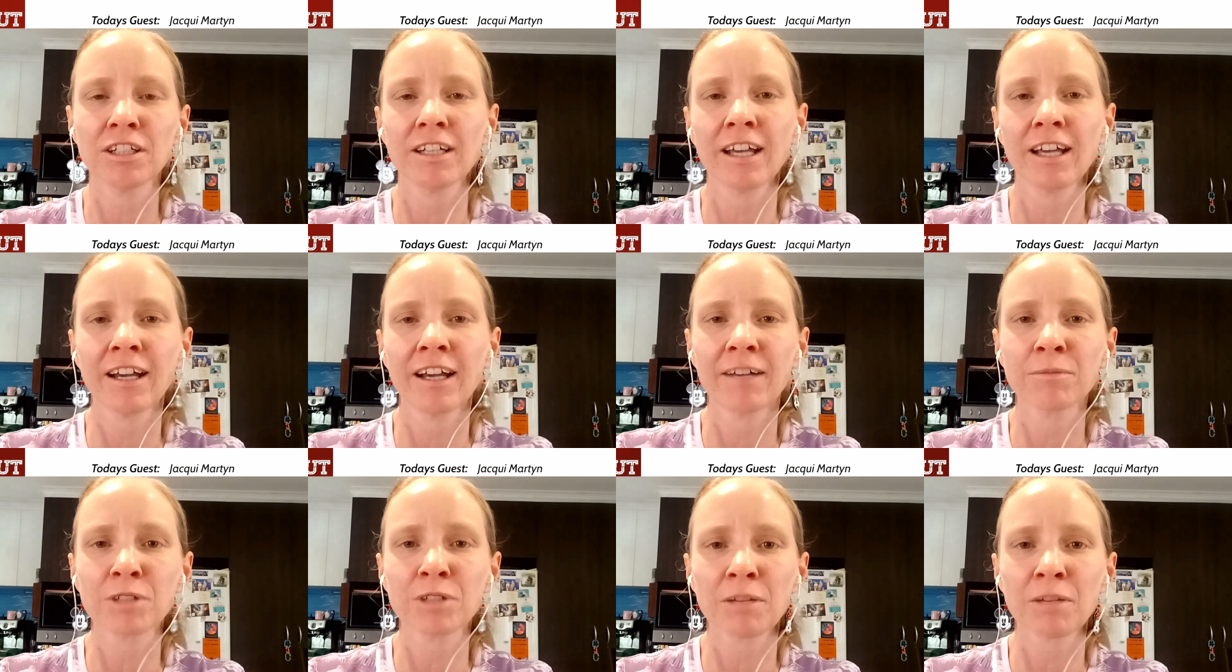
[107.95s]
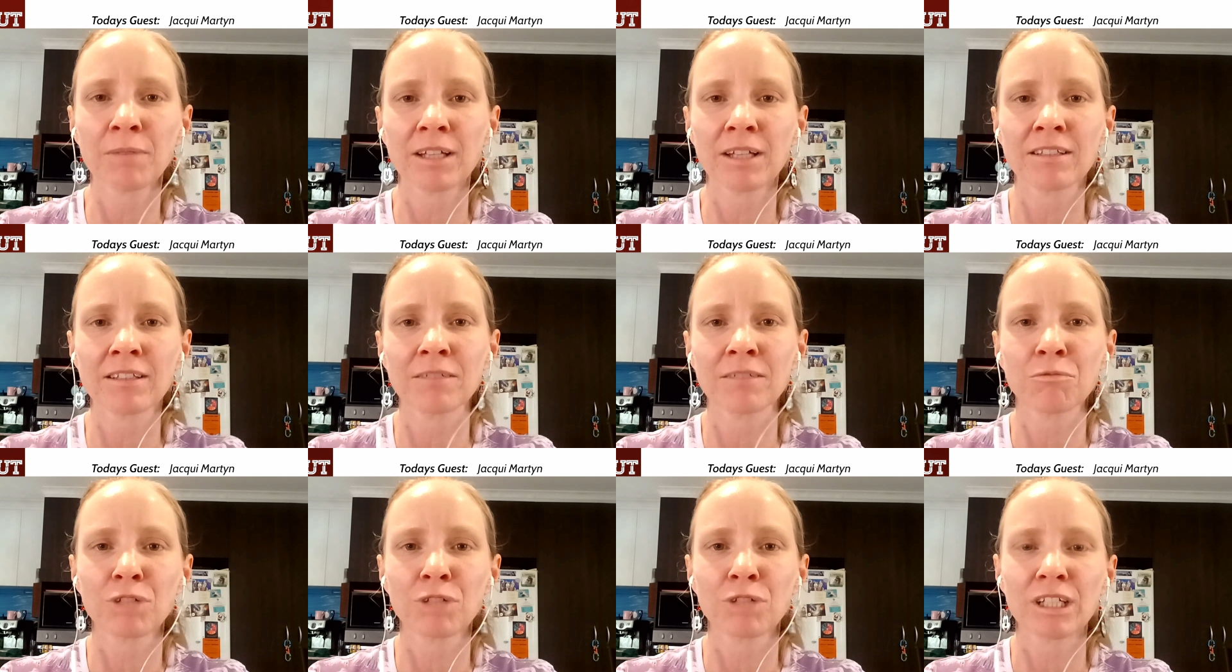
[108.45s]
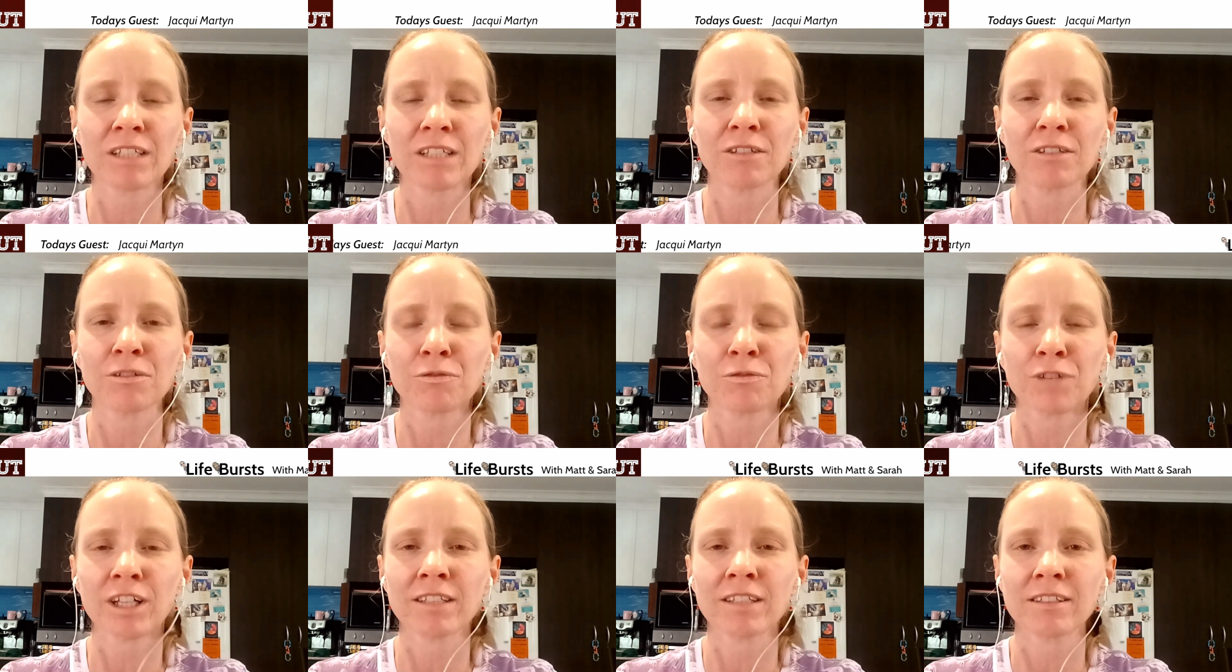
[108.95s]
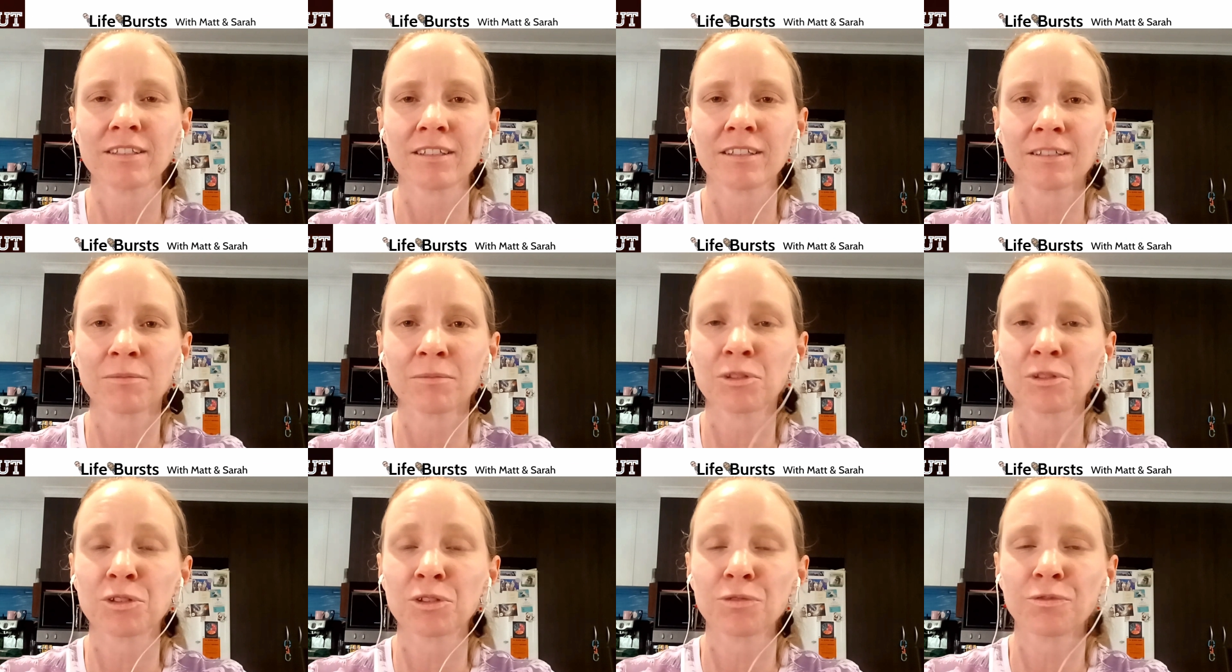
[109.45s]
So I made some really good friends that
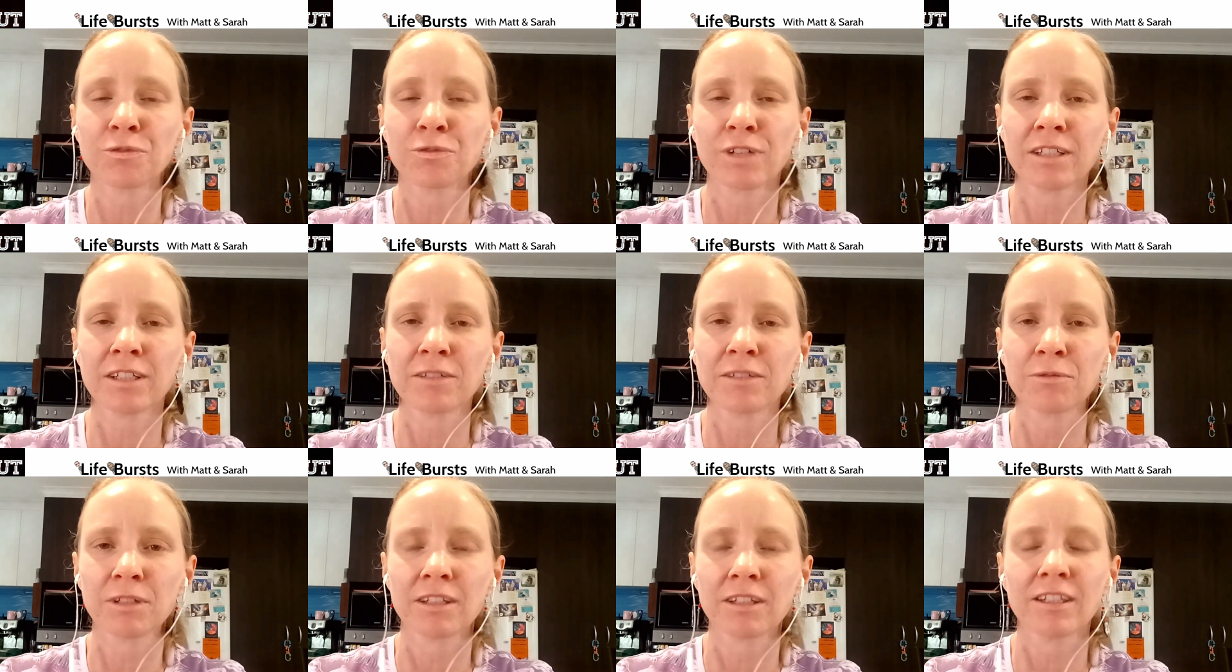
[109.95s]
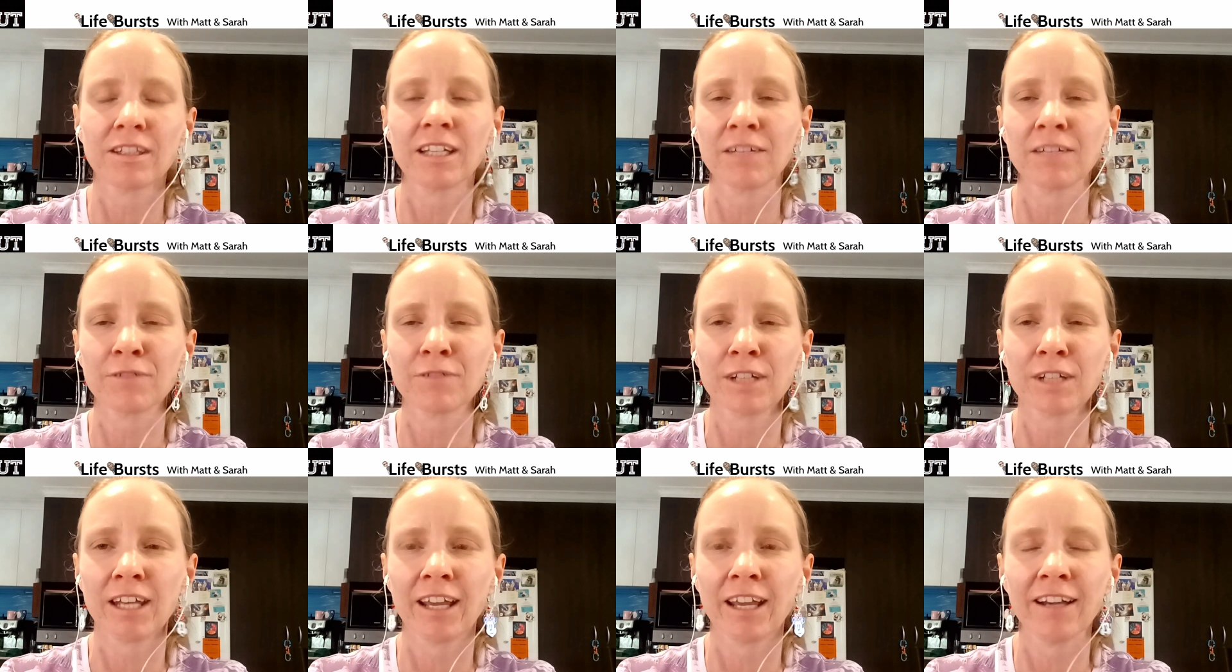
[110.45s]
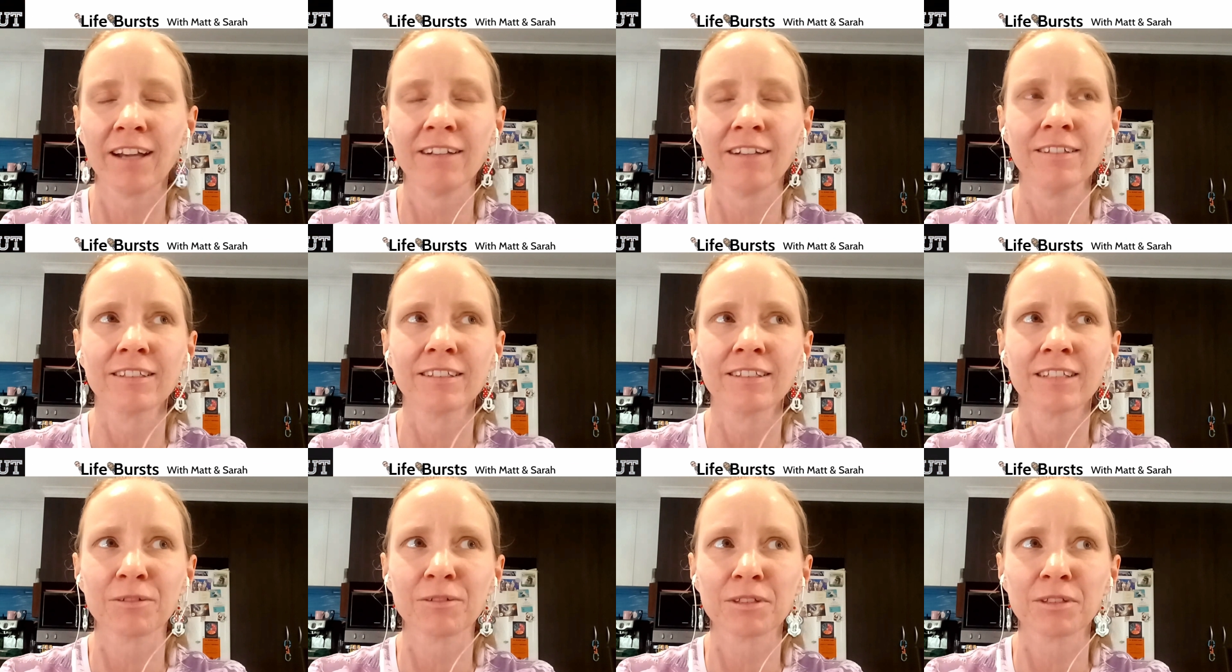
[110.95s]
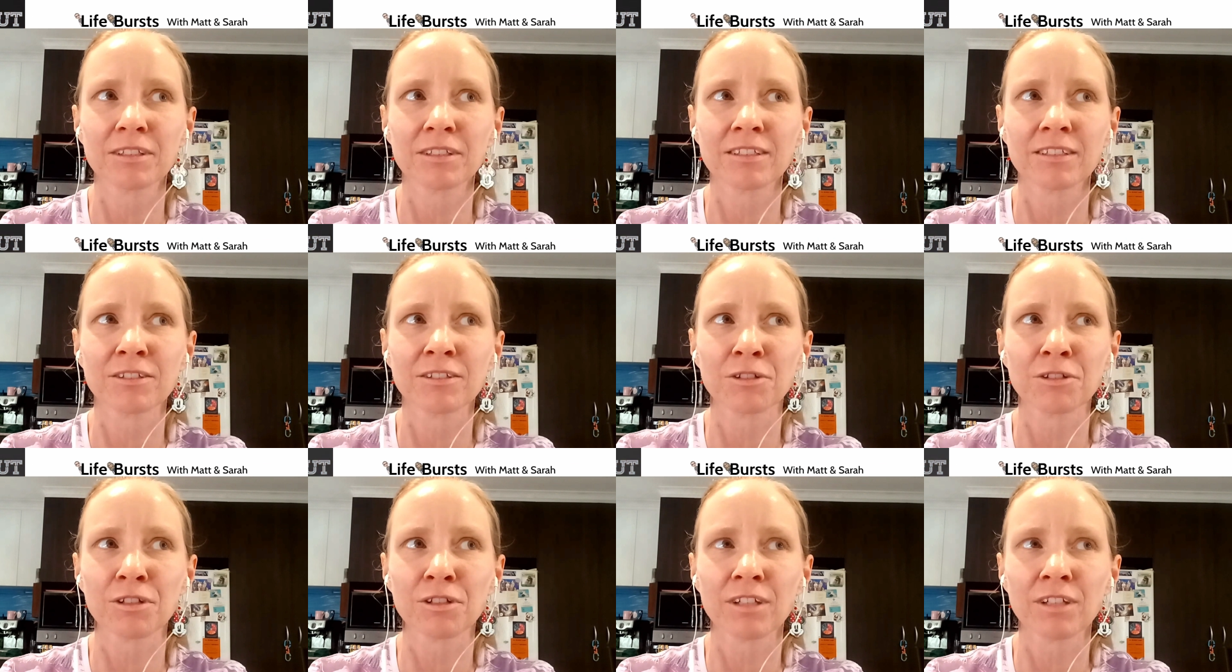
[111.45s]
I'm still friends with even now, and that was in
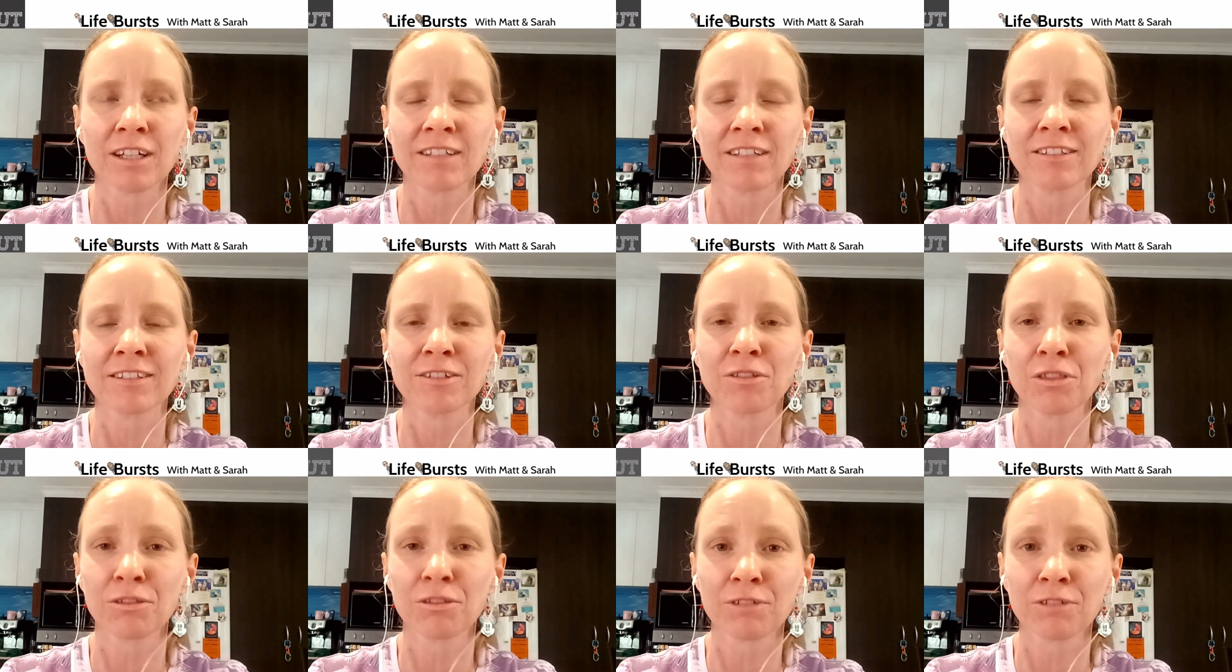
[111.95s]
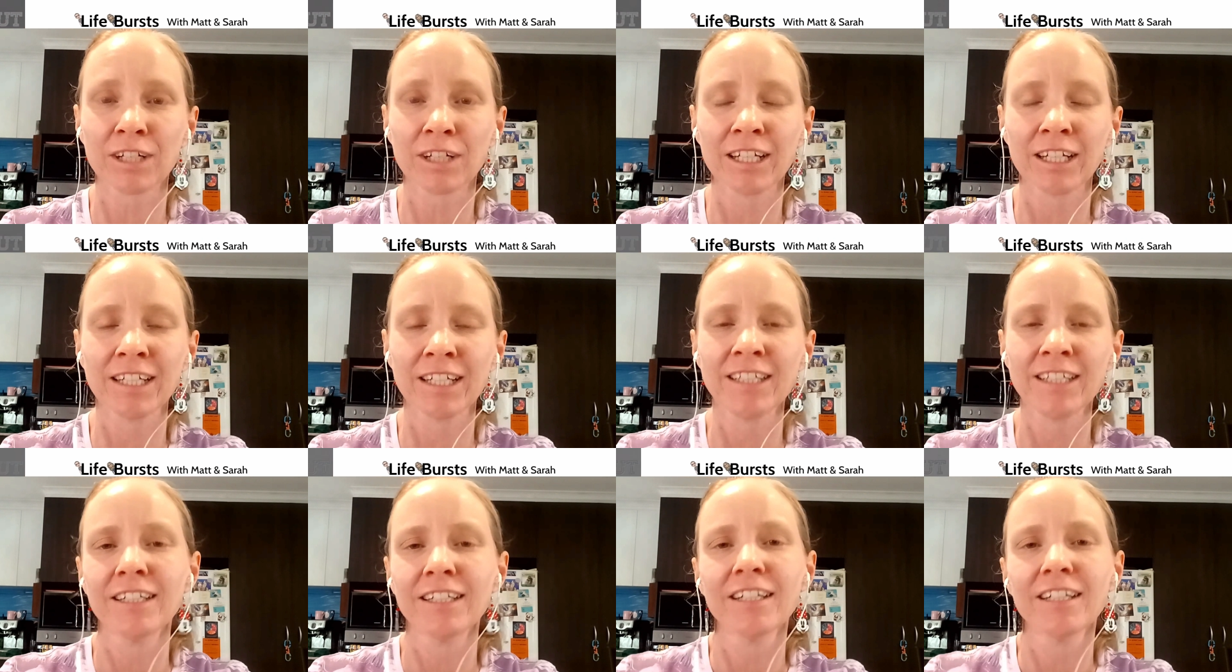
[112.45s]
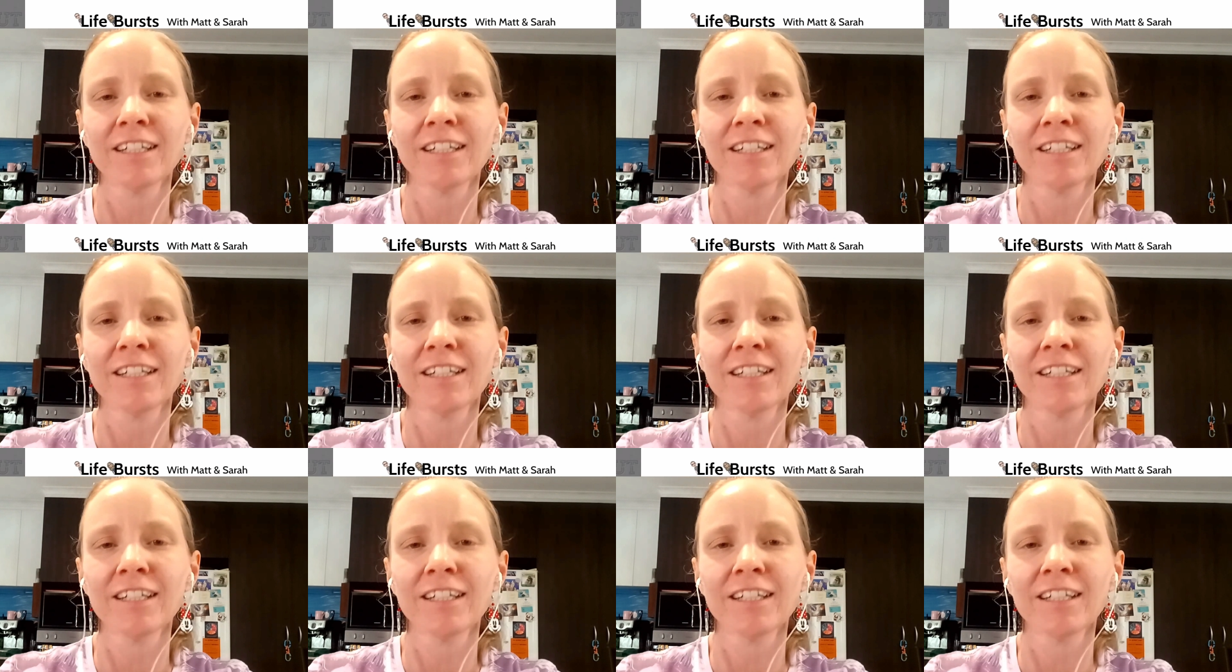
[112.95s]
2003,